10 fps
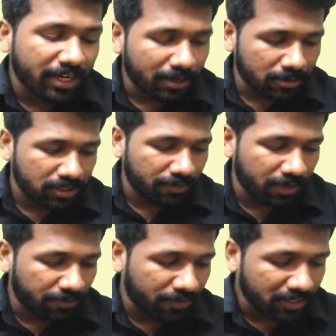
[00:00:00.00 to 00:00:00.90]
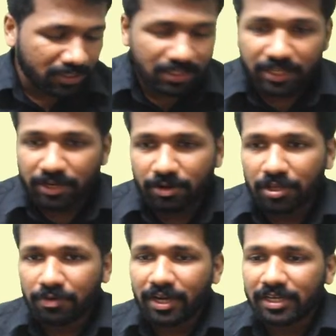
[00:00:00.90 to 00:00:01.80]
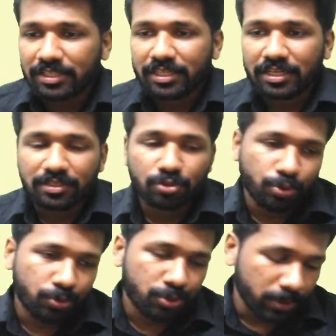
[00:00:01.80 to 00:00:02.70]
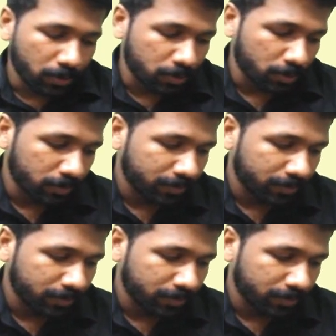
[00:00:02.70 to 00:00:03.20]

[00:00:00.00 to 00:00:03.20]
the question very fast. Then only you will understand the solution also.